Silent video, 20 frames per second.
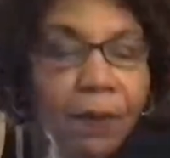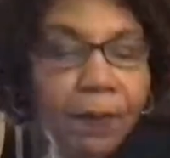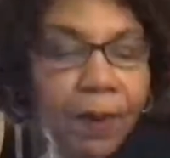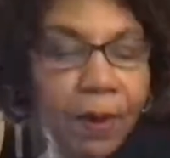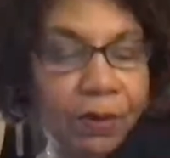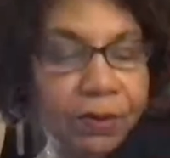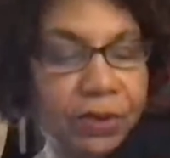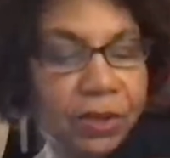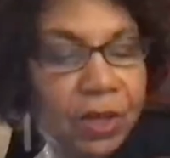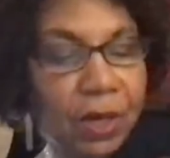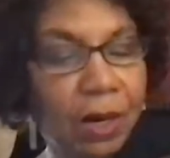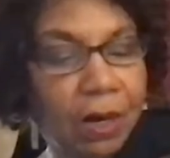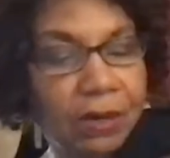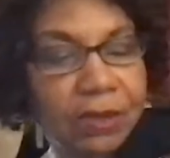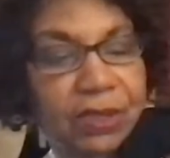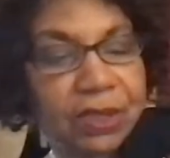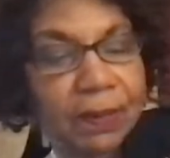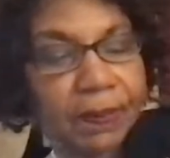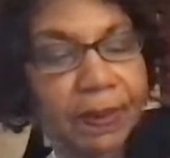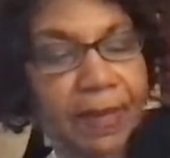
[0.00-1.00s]

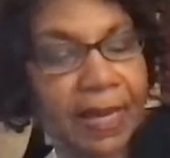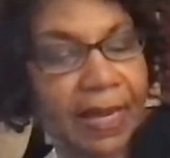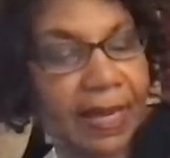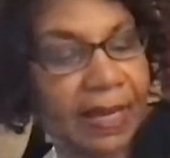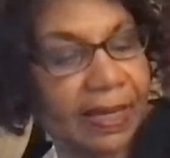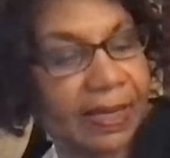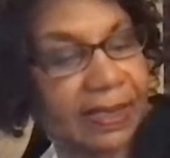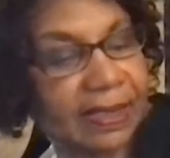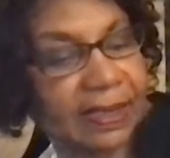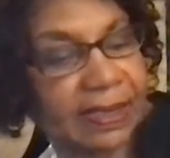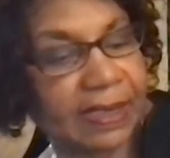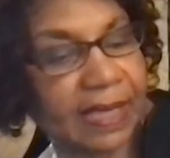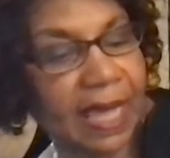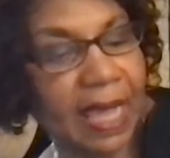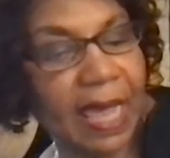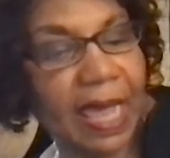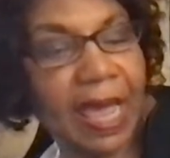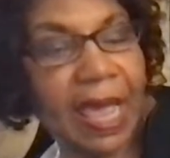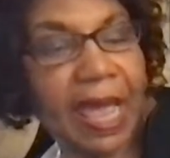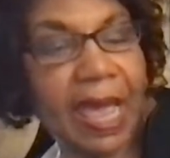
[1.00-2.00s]
postcard supplies,
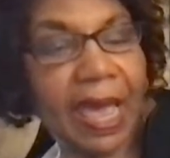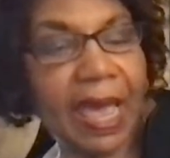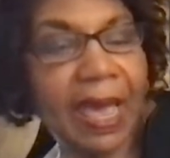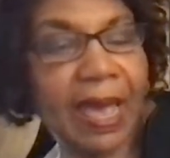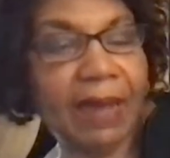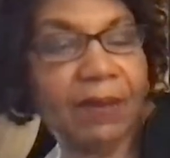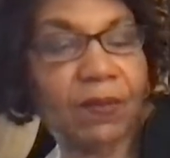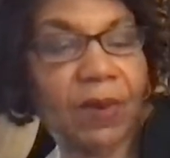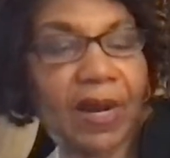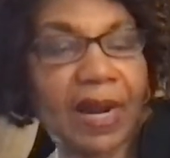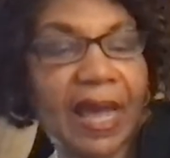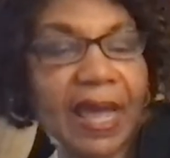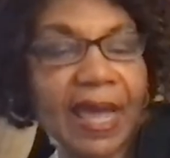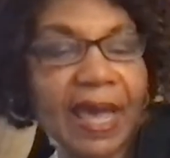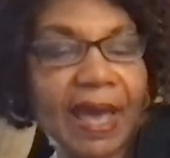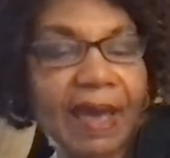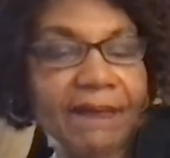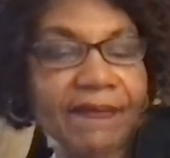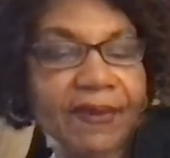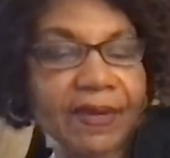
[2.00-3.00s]
and what I
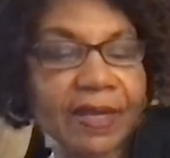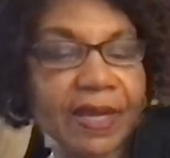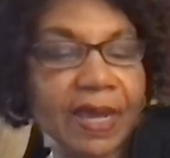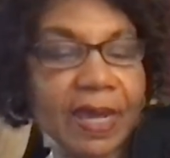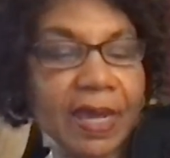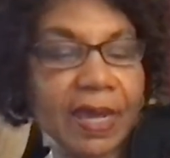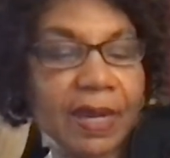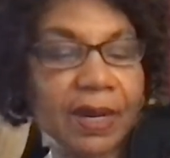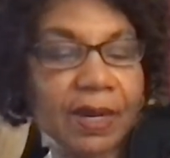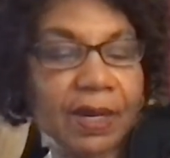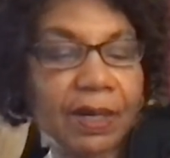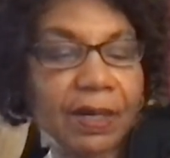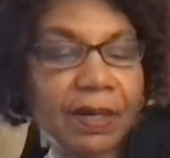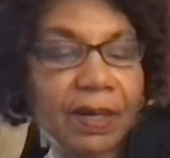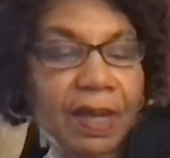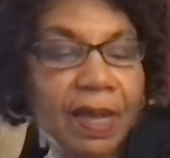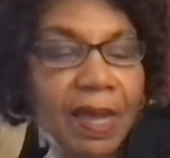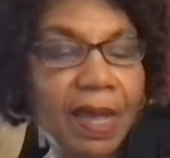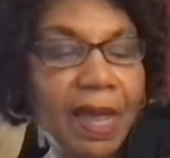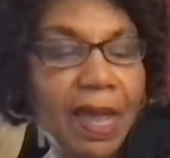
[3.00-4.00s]
have in
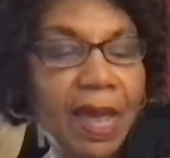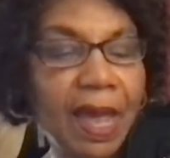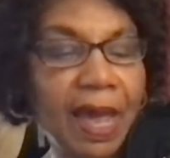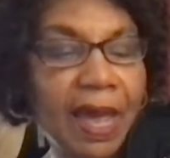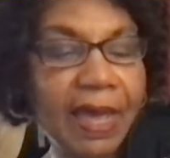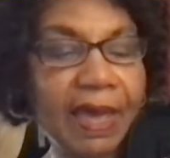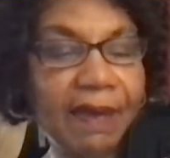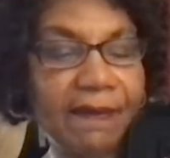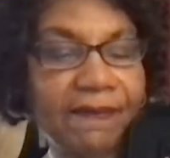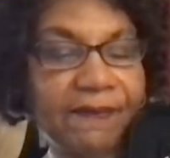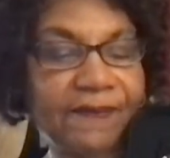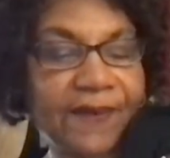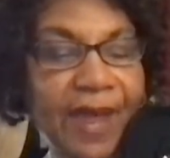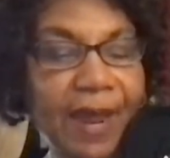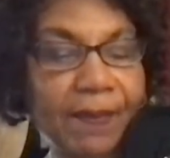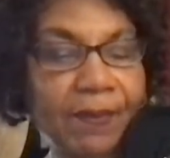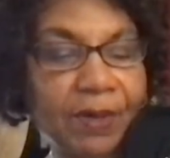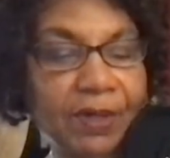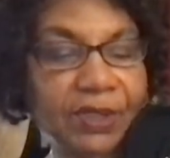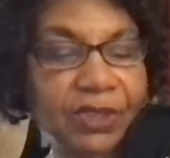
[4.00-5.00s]
here, I have
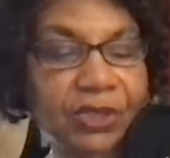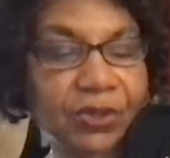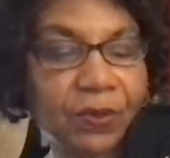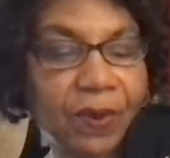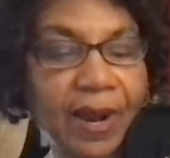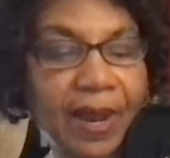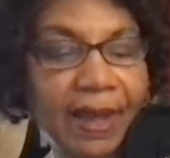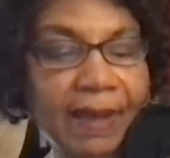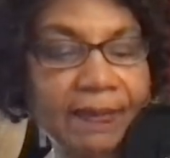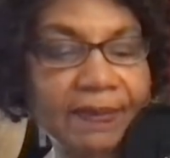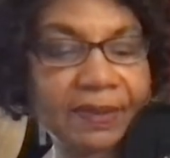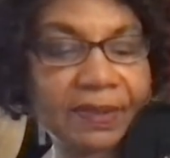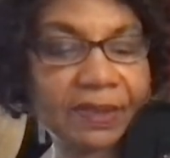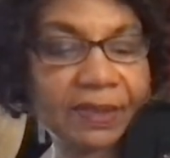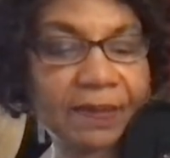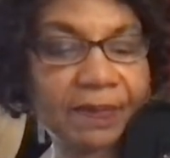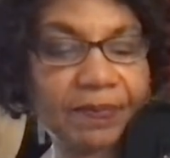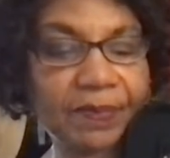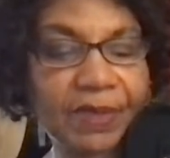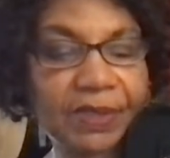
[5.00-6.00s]
fabric
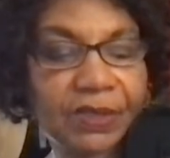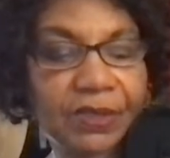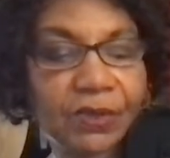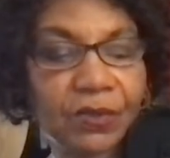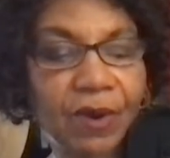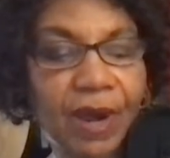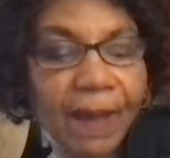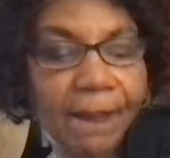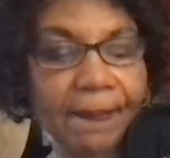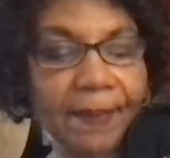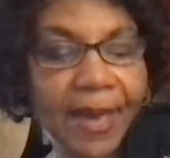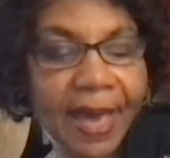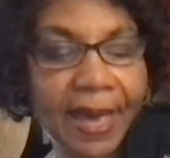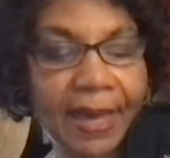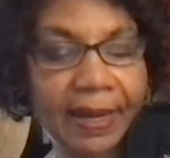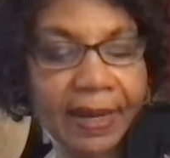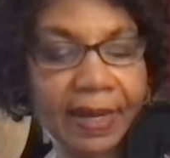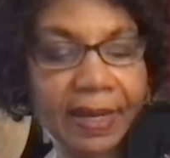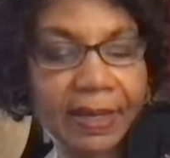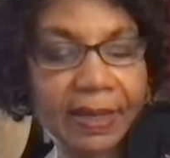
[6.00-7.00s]
scraps, scrap
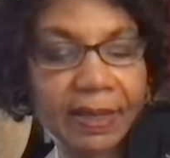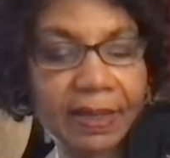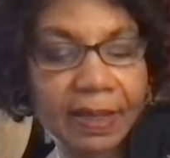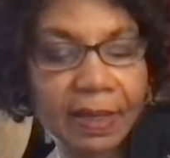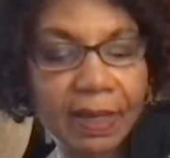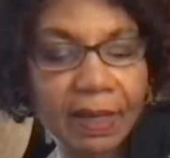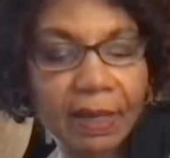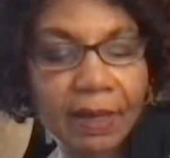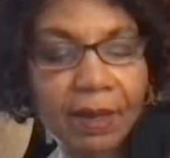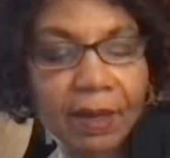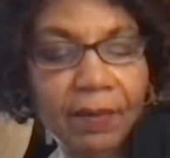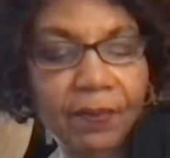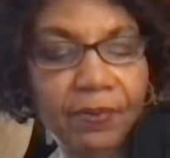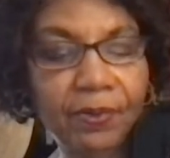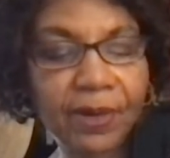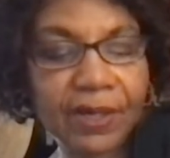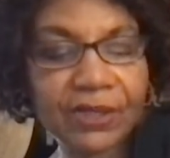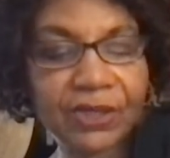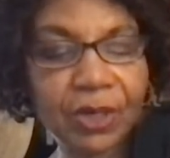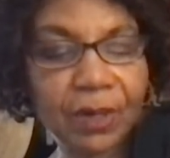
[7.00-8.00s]
batting,
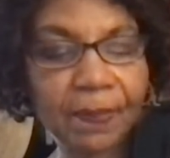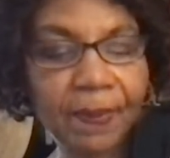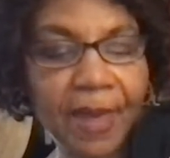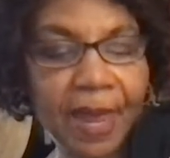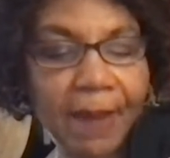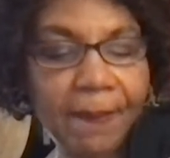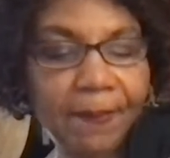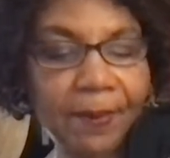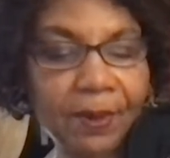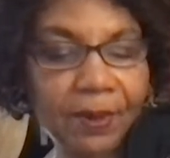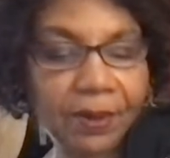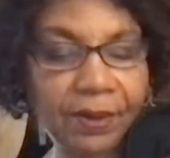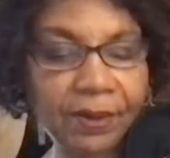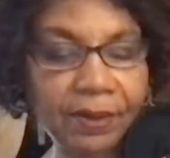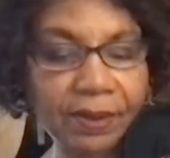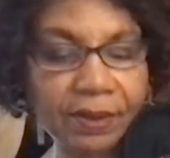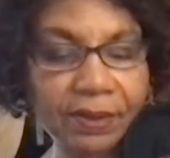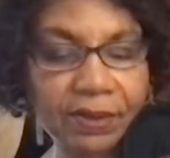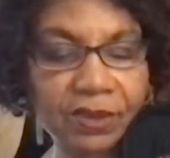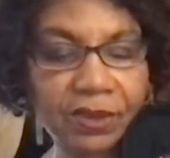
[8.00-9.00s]
printer
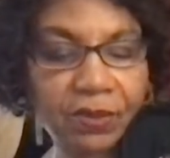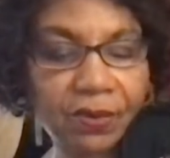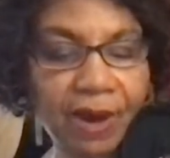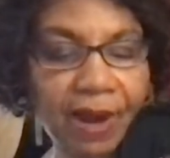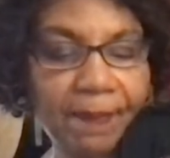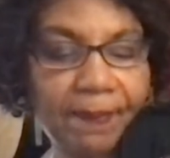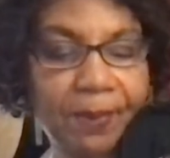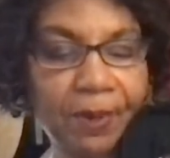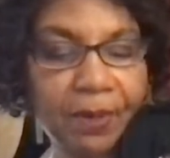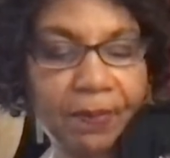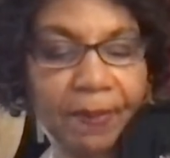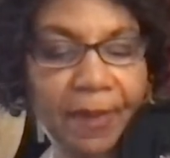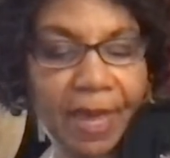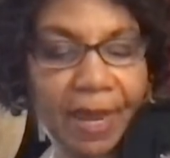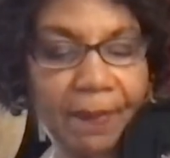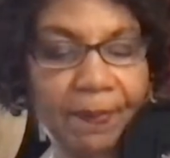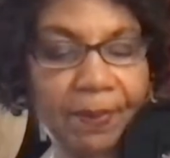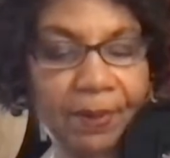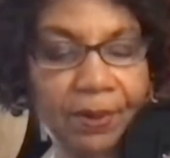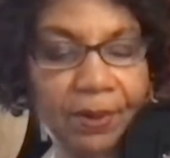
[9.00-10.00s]
paper, scrapbook
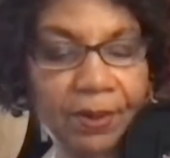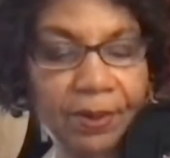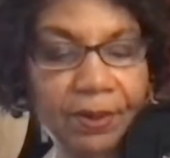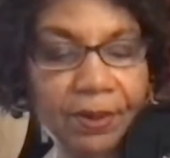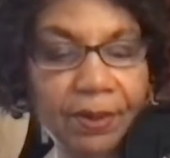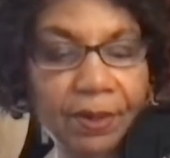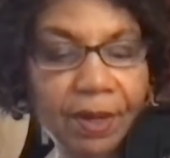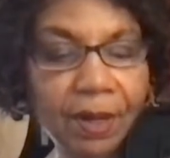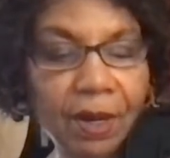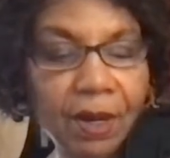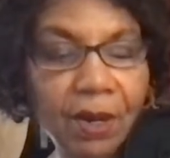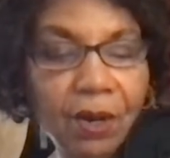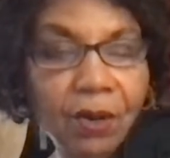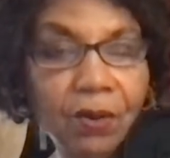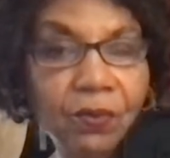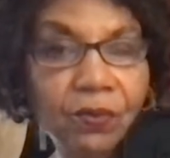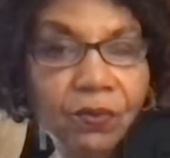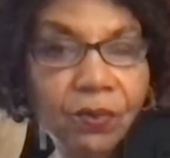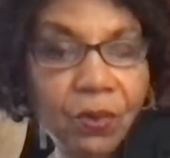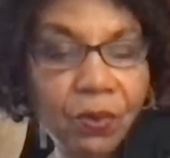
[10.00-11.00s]
paper,
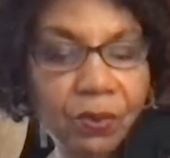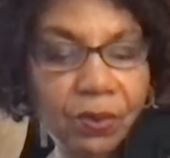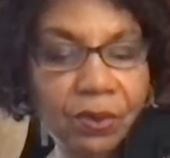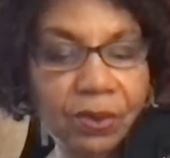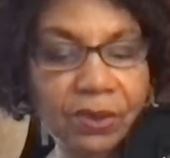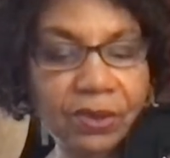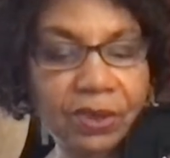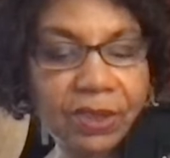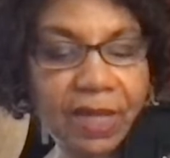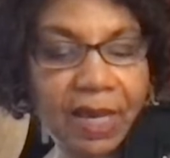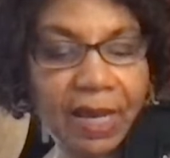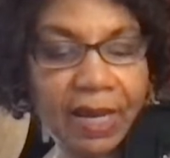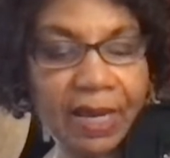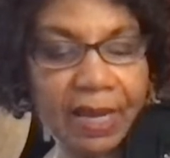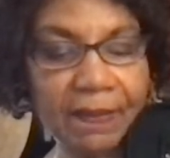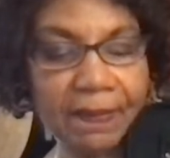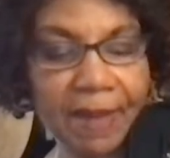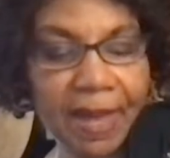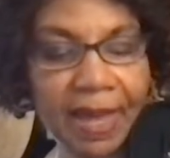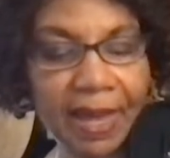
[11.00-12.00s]
rulers,
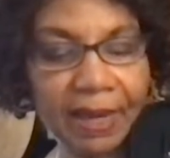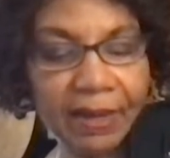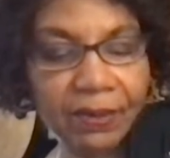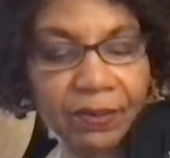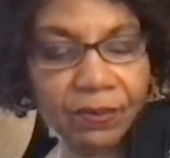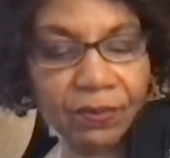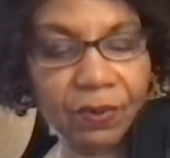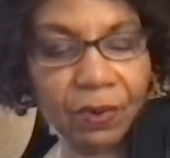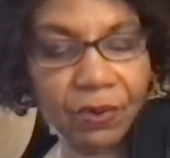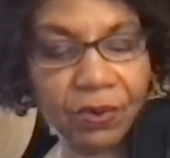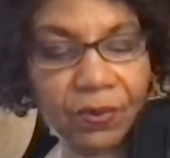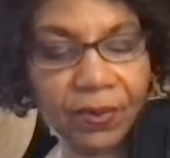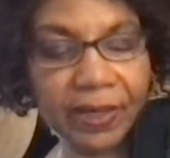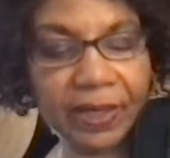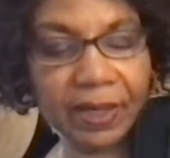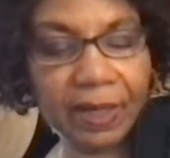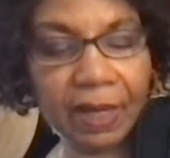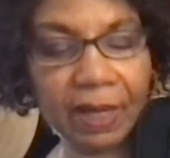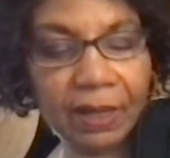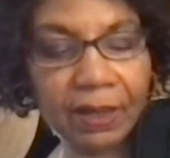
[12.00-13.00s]
cutting mat, rotary
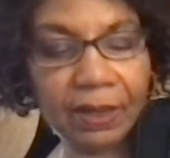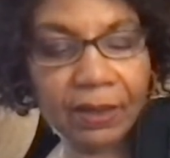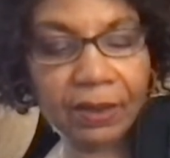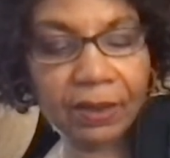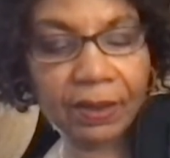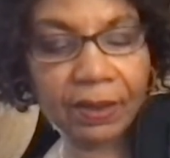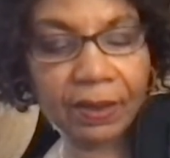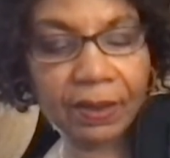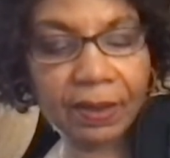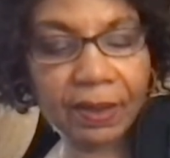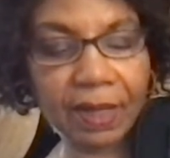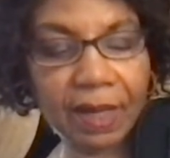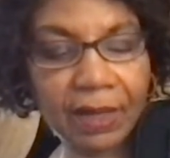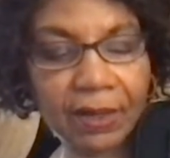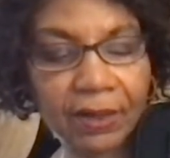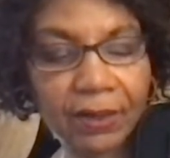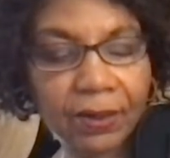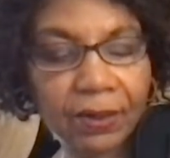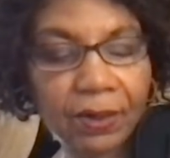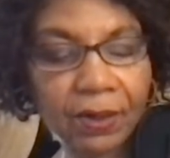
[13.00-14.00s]

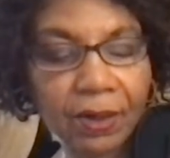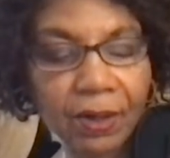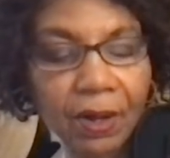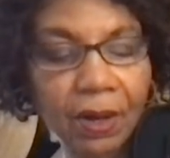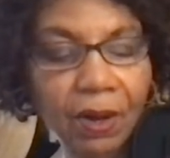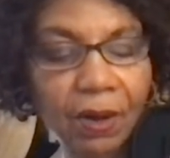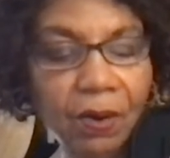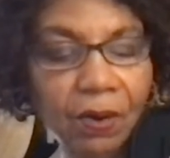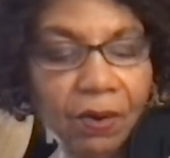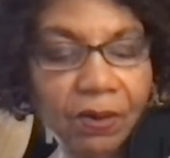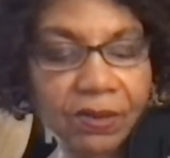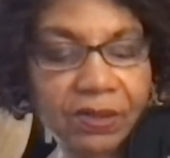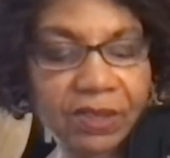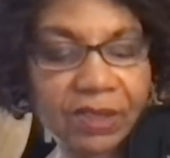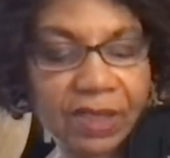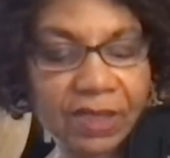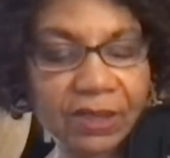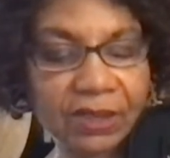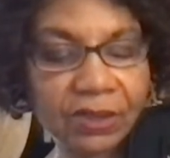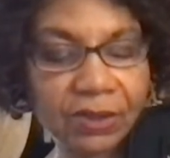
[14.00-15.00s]
cutter or
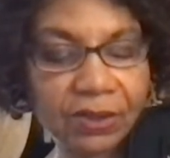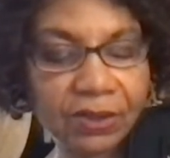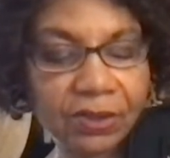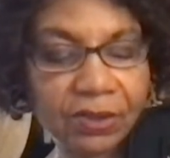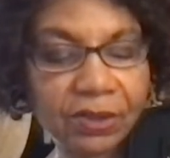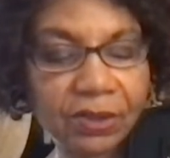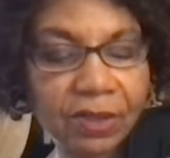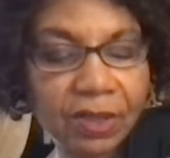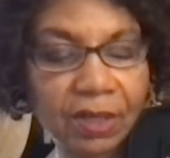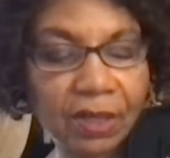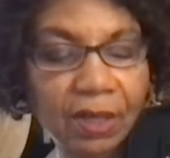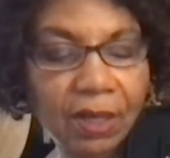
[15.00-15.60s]
scissors,